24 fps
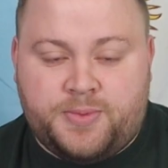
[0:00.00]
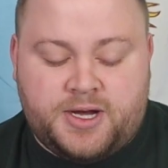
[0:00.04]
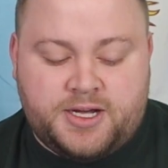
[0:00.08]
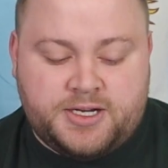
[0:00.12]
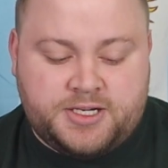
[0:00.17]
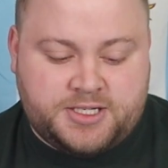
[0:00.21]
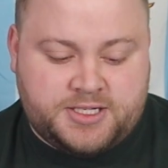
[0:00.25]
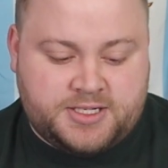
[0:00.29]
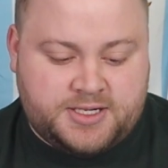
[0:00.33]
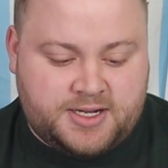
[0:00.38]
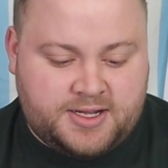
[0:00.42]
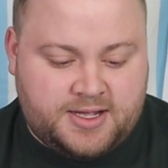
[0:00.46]
you so
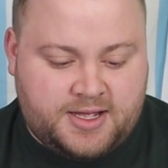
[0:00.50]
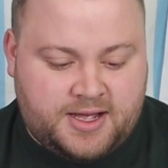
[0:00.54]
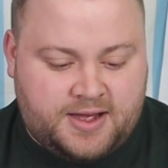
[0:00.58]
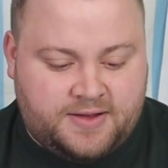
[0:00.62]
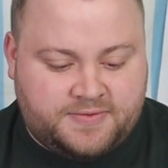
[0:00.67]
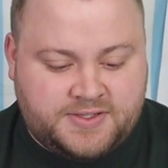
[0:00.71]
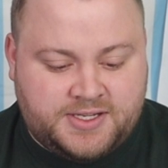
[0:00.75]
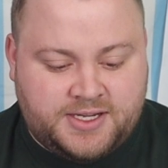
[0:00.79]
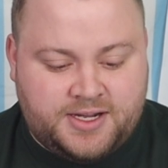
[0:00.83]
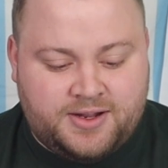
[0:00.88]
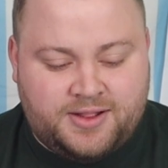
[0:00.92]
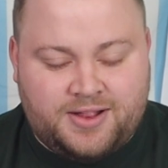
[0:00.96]
much.
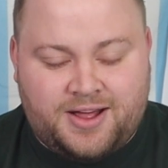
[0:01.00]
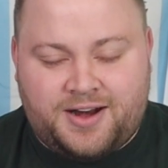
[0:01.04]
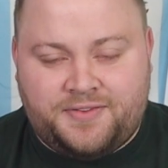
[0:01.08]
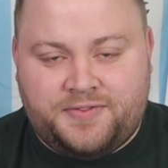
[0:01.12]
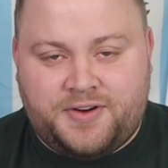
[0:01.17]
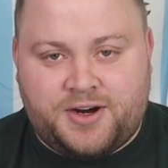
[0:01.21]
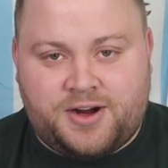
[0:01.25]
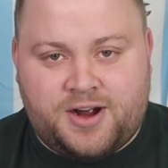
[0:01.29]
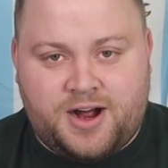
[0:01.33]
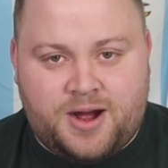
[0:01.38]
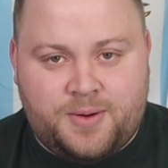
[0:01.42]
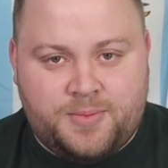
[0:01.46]
I've seen a
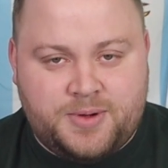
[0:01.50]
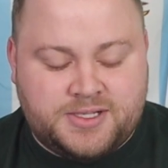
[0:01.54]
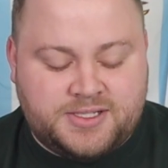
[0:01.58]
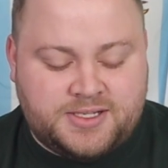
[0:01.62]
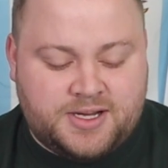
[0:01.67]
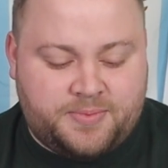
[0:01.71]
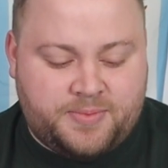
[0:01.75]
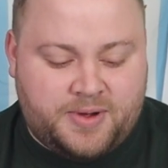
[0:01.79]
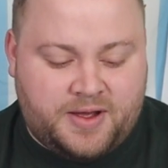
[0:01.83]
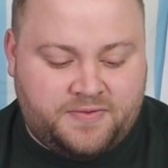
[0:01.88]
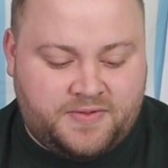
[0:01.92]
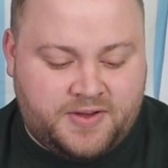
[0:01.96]
lot of your
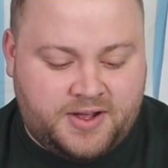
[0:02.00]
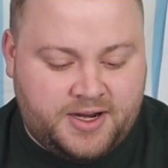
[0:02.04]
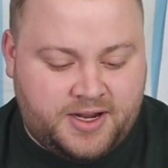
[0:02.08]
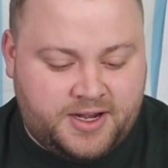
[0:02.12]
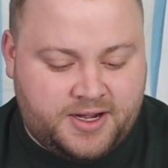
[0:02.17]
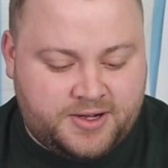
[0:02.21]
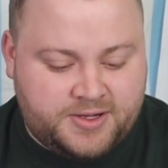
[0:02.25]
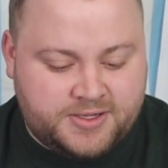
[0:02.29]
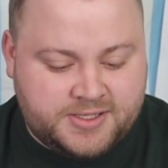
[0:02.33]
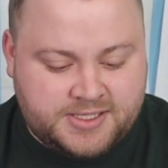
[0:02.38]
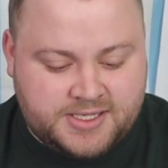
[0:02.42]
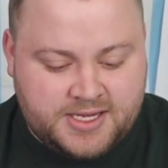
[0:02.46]
comments on my
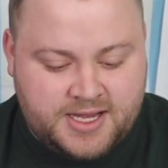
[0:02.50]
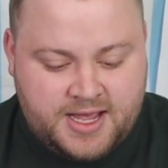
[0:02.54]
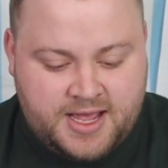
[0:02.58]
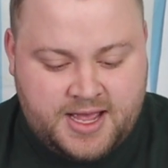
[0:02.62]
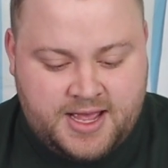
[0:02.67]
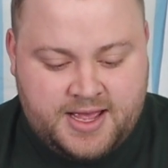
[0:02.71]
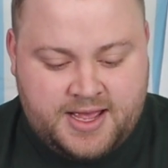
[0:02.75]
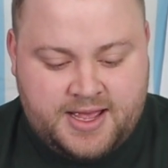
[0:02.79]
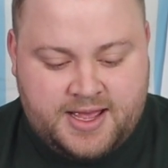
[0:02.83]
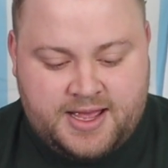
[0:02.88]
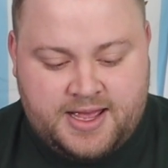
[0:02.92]
videos,